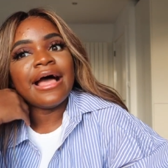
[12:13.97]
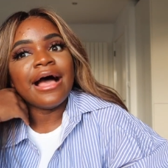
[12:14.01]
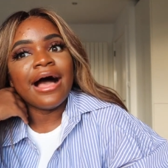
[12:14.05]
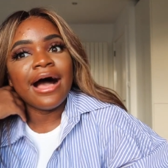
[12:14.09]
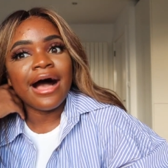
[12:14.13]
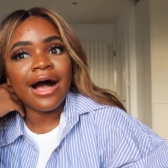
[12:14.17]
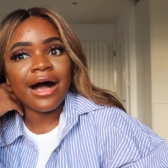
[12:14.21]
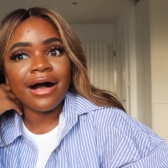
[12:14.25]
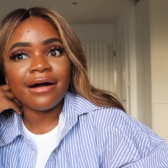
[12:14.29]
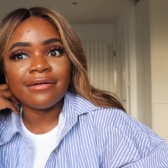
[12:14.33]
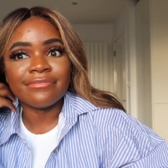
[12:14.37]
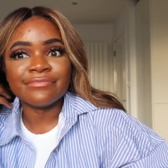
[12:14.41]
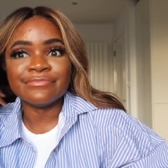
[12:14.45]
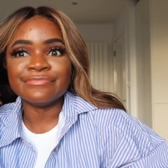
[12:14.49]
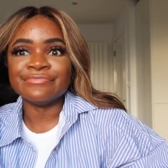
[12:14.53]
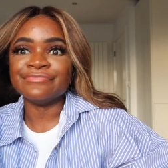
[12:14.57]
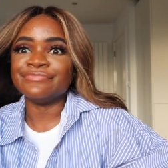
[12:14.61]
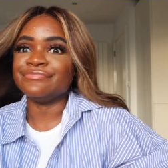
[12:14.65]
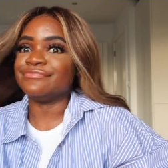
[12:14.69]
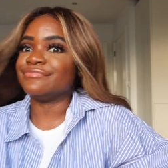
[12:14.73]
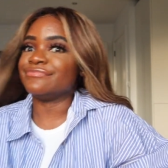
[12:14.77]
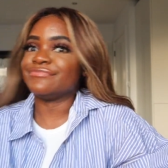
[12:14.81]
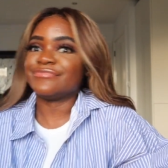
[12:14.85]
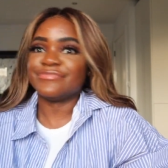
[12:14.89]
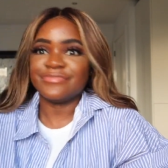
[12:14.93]

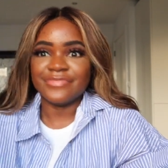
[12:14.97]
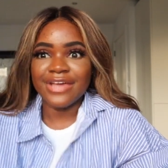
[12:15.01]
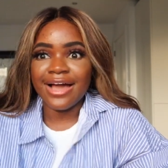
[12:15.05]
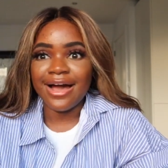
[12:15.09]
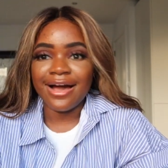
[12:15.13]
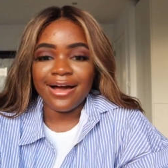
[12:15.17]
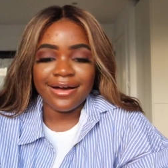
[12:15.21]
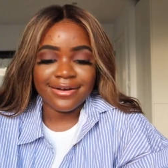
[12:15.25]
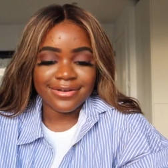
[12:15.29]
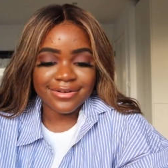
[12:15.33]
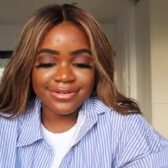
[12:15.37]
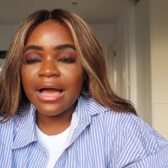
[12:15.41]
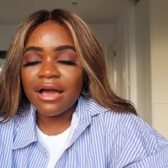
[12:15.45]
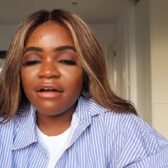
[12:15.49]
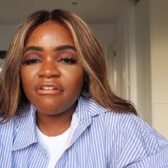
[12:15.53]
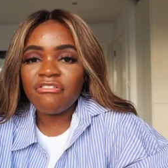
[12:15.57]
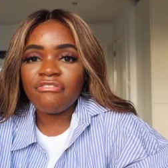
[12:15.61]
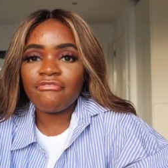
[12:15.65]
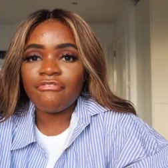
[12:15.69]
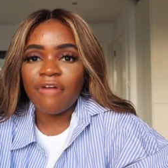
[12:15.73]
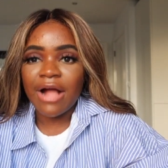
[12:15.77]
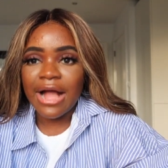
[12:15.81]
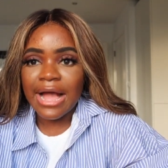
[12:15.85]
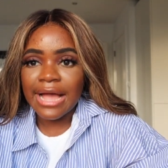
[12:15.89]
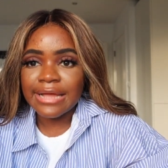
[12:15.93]
Yeah, Black
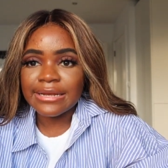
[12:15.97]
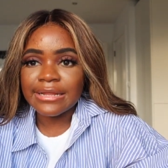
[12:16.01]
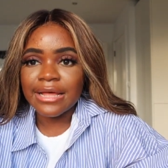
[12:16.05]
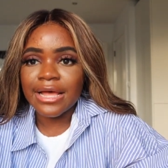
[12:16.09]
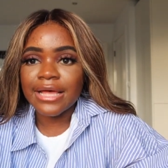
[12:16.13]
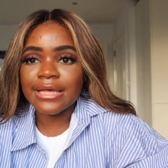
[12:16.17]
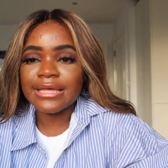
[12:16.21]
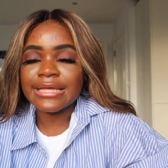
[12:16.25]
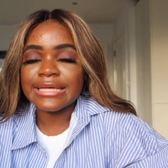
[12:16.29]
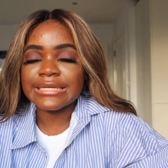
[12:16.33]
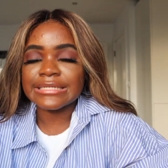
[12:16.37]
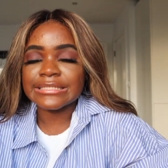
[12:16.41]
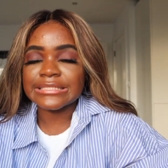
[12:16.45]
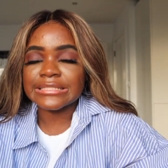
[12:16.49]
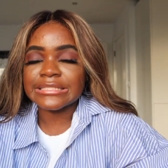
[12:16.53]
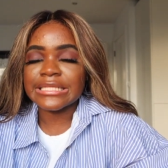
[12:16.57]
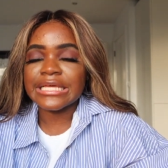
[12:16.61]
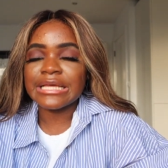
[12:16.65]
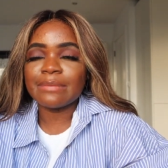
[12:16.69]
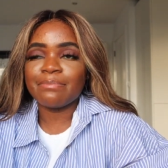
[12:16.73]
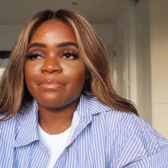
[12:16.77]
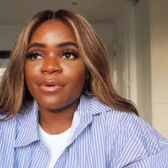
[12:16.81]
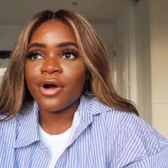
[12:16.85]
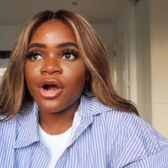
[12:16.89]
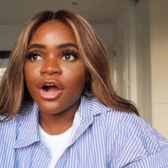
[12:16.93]
Friday is
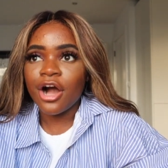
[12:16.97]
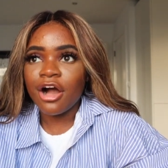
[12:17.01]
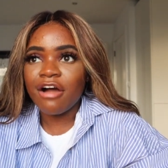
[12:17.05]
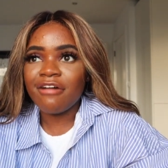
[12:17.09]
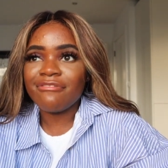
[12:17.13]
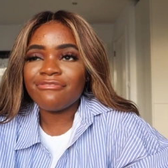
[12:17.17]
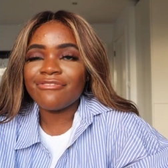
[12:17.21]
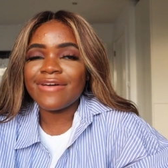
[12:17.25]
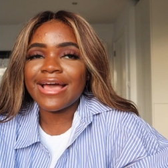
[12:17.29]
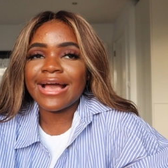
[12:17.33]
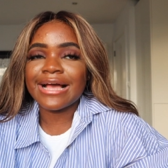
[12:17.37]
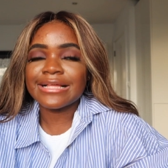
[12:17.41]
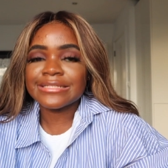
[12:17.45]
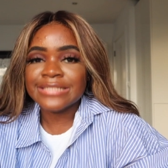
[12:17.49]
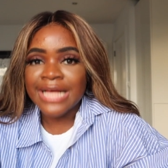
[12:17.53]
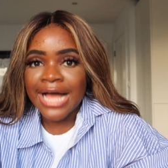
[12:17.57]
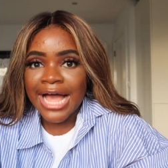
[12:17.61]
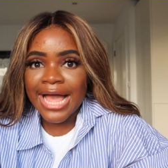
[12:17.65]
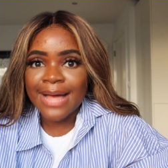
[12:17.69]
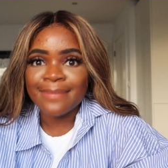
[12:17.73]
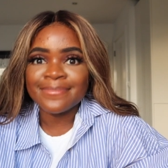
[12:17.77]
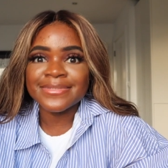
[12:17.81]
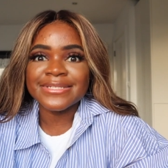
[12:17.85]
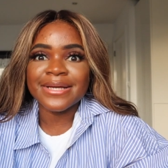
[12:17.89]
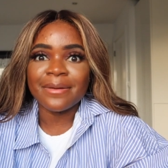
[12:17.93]
the perfect
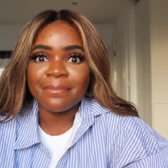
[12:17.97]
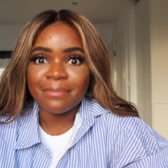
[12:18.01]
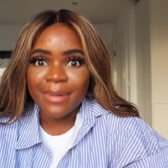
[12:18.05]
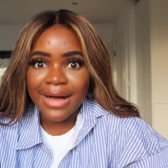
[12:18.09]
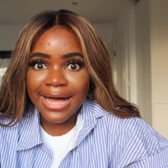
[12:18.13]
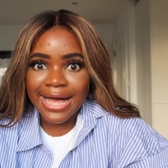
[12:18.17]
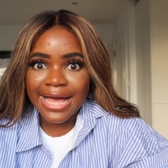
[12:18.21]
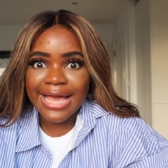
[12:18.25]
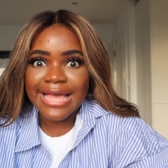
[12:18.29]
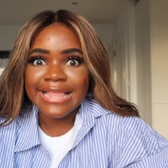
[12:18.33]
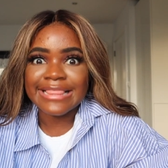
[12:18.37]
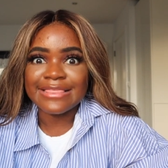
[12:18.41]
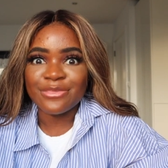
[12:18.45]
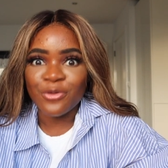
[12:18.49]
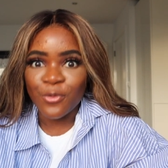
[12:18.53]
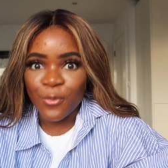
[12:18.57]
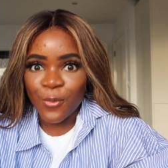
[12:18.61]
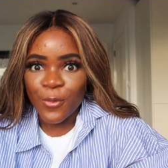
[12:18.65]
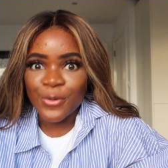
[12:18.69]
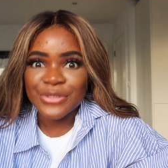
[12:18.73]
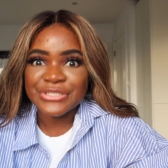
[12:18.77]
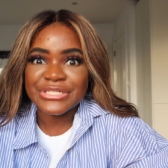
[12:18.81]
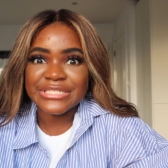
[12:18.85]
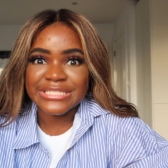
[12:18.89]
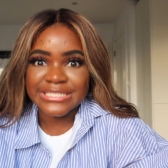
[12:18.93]
time to buy
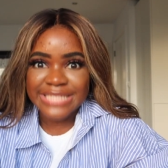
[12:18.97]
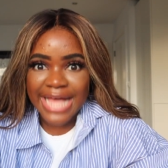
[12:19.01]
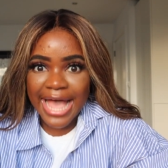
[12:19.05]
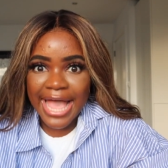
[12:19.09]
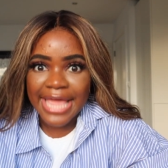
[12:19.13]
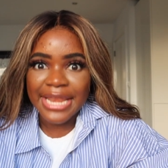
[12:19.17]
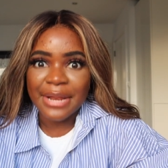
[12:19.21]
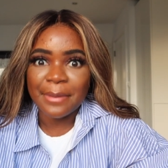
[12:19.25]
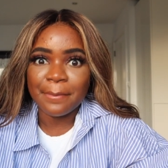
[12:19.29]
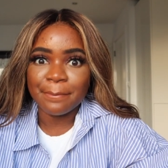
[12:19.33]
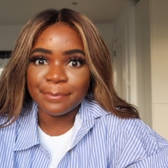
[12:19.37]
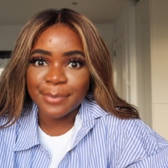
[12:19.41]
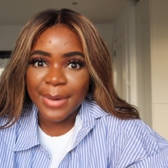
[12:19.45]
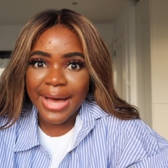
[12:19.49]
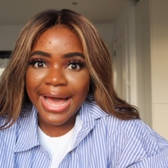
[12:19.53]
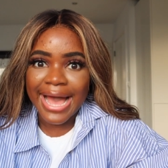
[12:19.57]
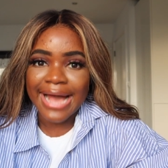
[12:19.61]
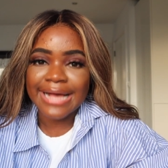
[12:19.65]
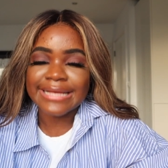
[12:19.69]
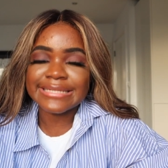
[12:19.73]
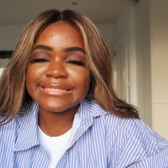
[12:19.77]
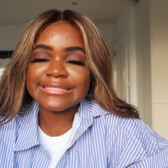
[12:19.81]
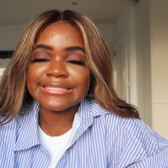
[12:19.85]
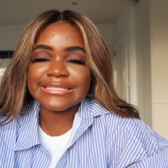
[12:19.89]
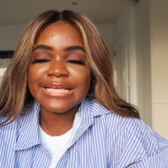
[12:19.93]
your designer
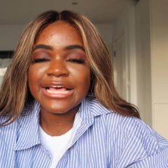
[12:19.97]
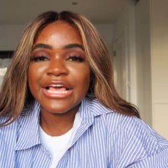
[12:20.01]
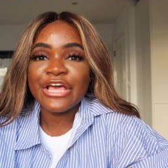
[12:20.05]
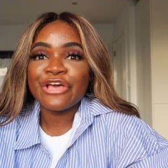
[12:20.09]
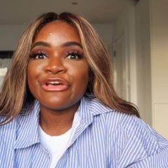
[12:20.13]
bags.